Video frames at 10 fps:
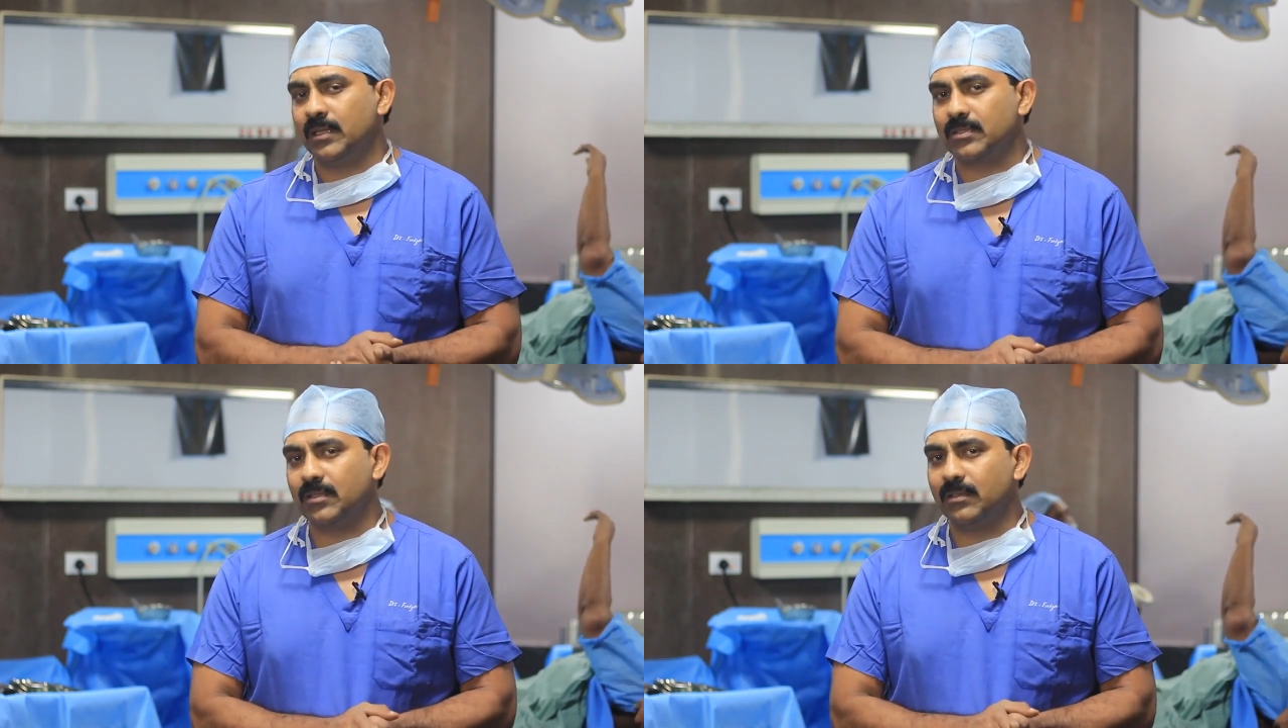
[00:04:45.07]

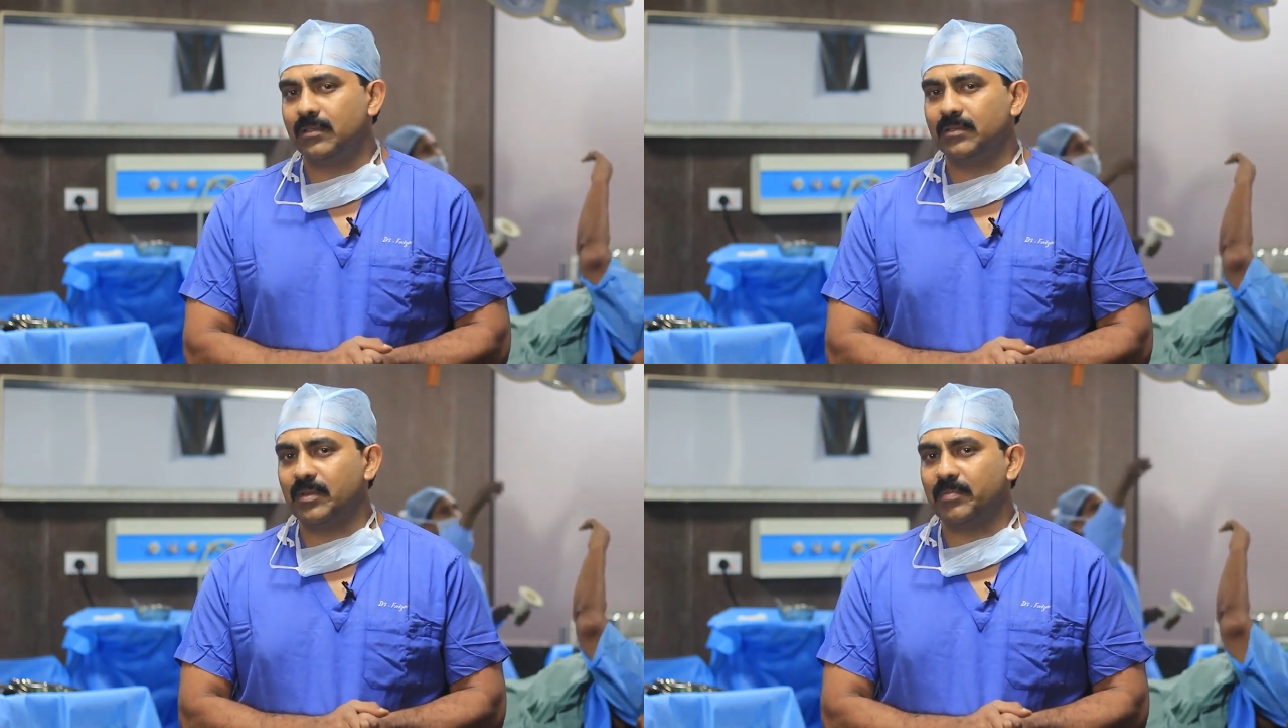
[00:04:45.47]

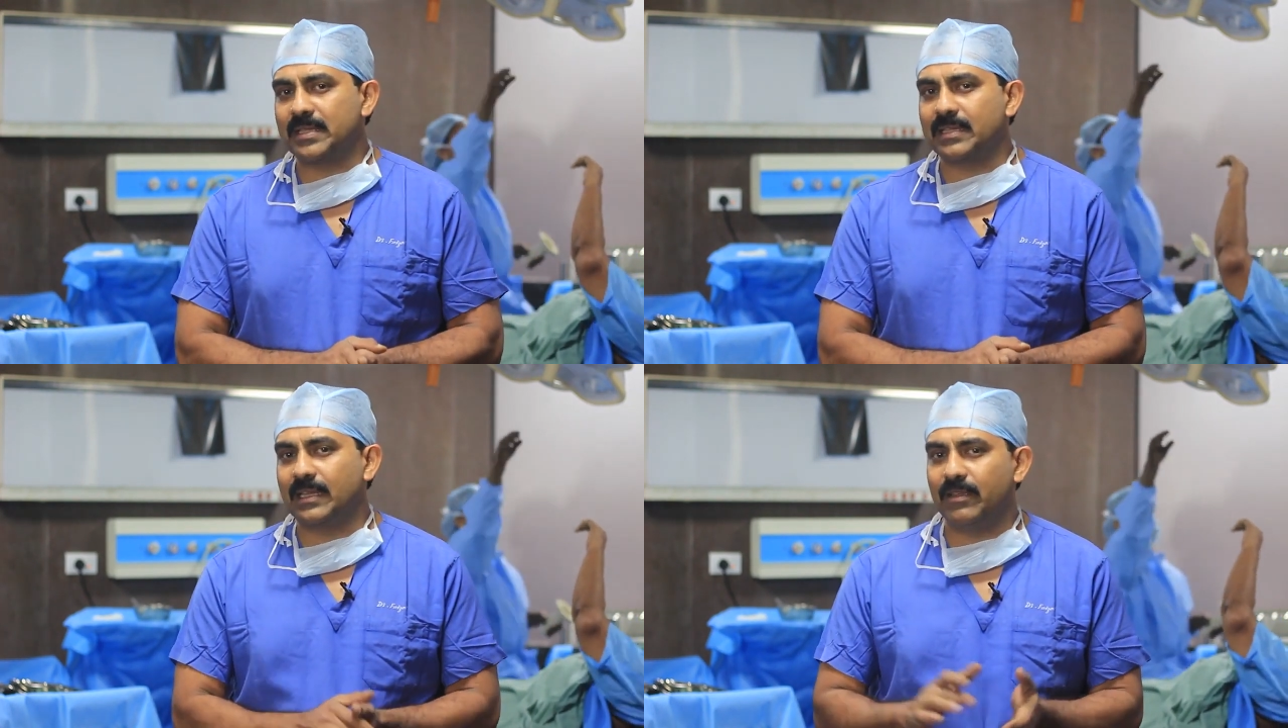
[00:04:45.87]
So
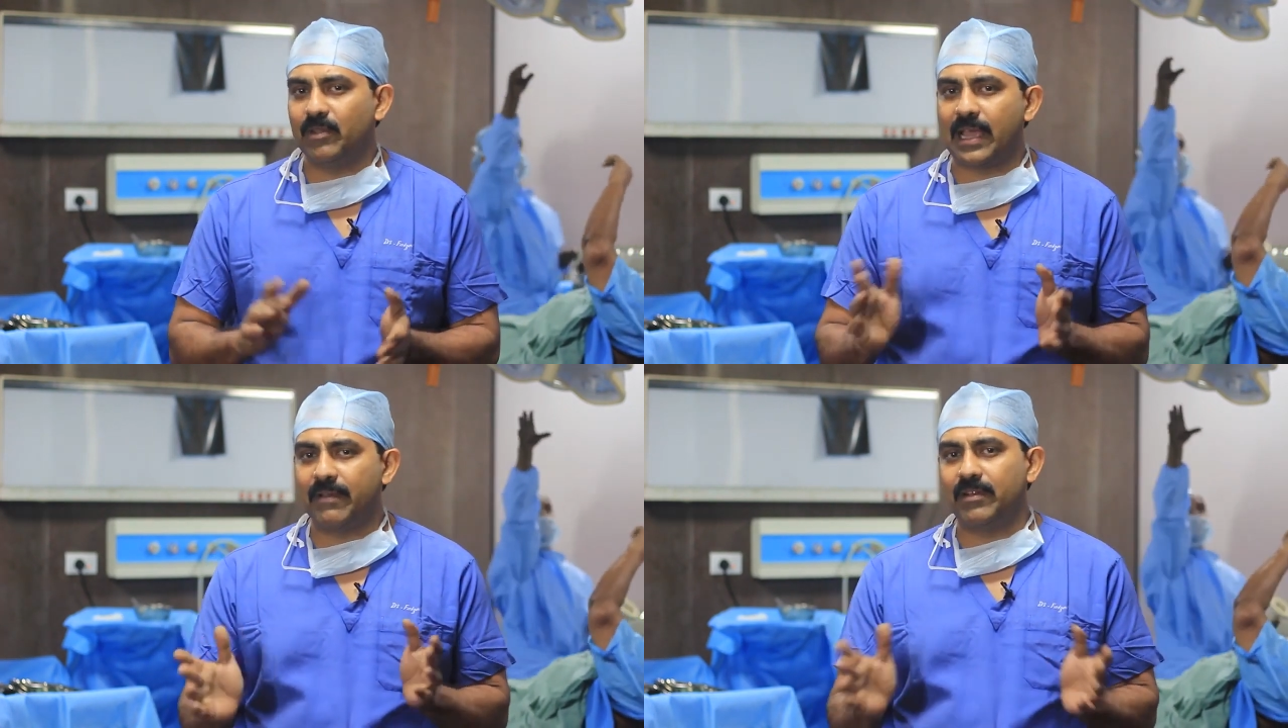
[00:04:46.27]
basically
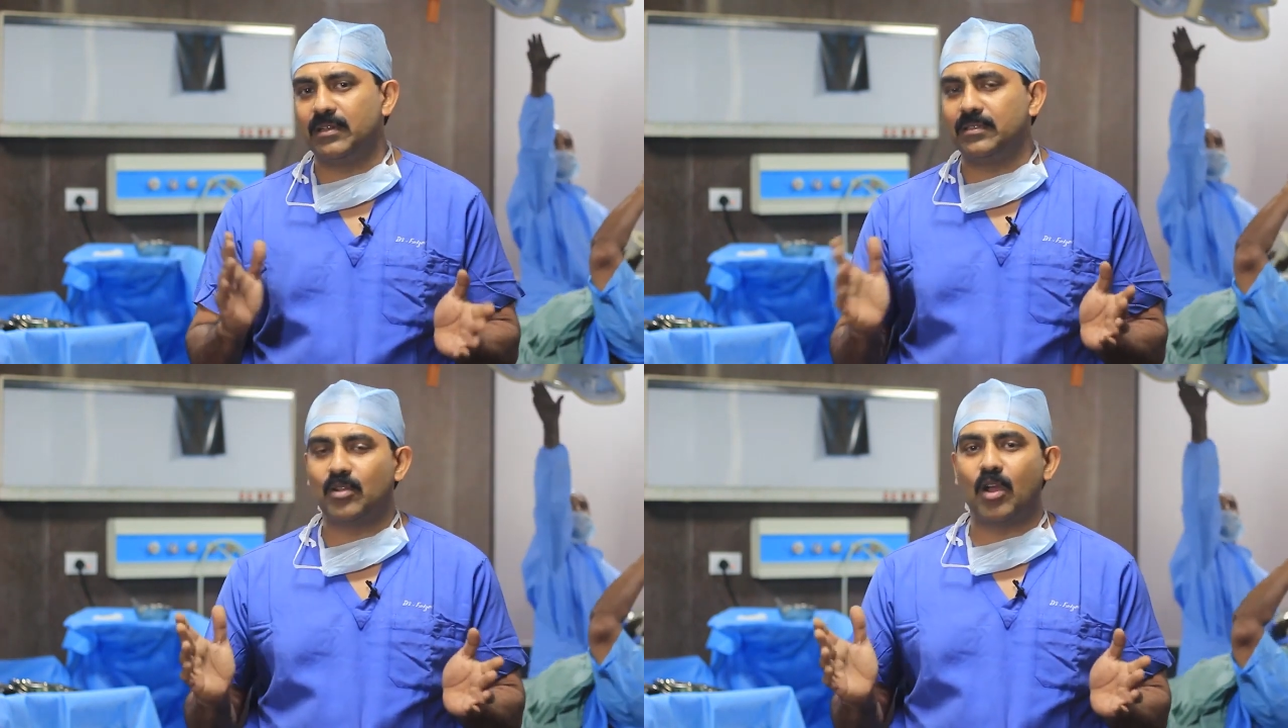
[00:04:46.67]
we have
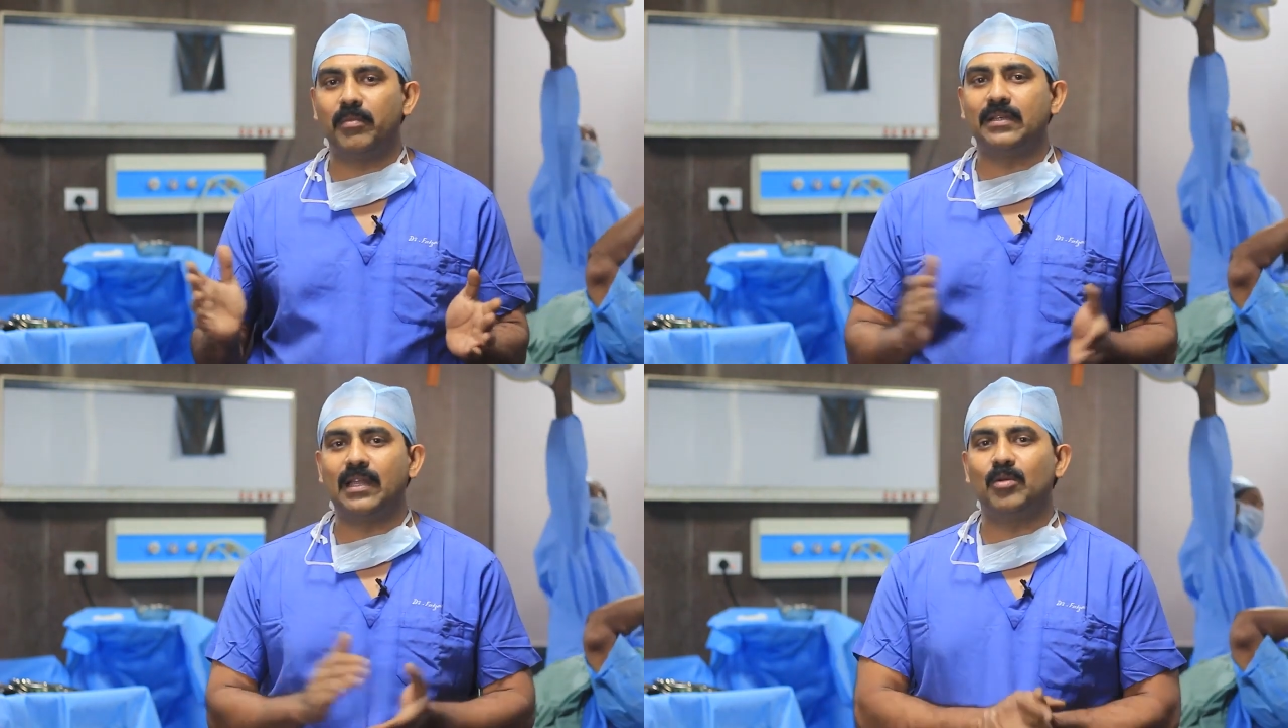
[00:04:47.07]
a
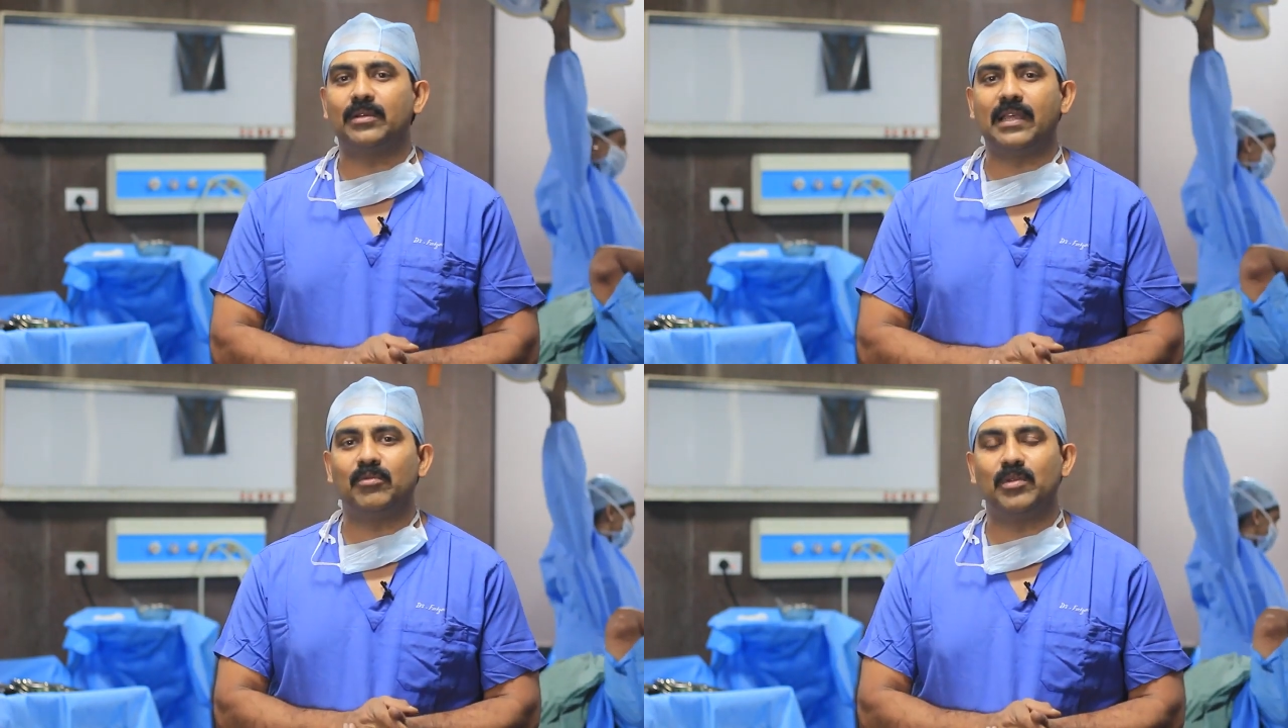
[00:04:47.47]
common
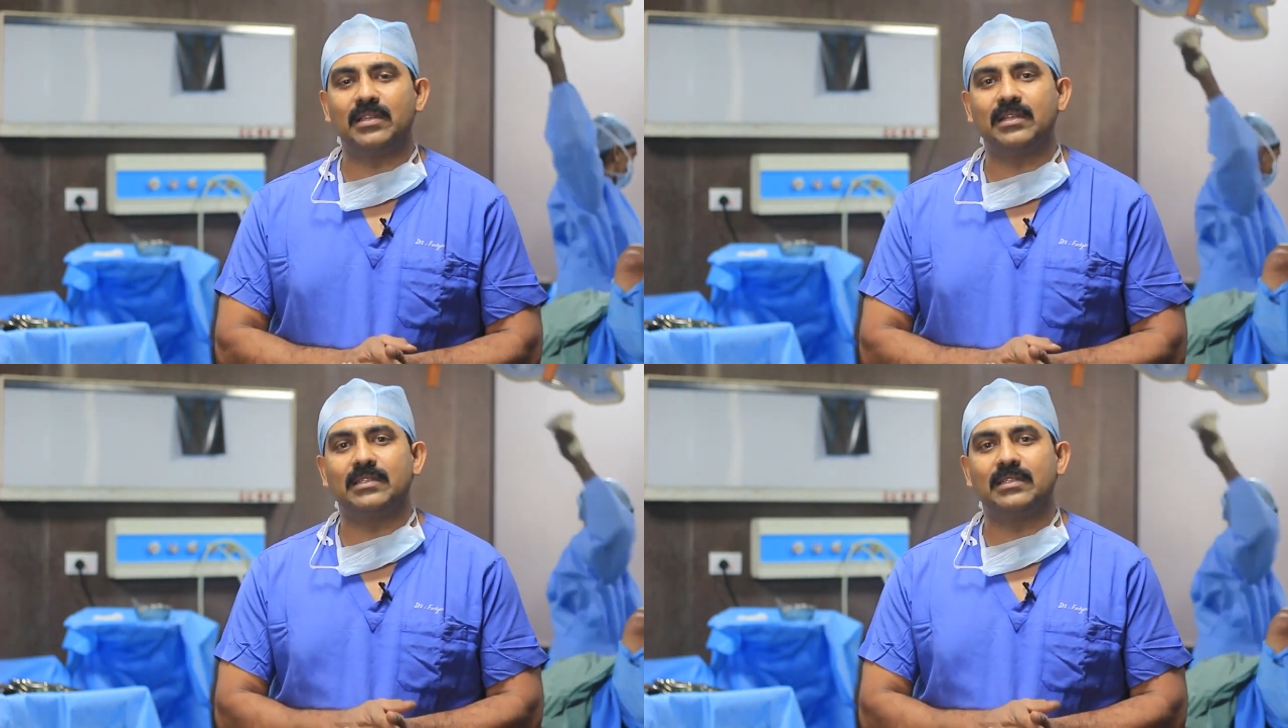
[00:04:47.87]
doubt that whether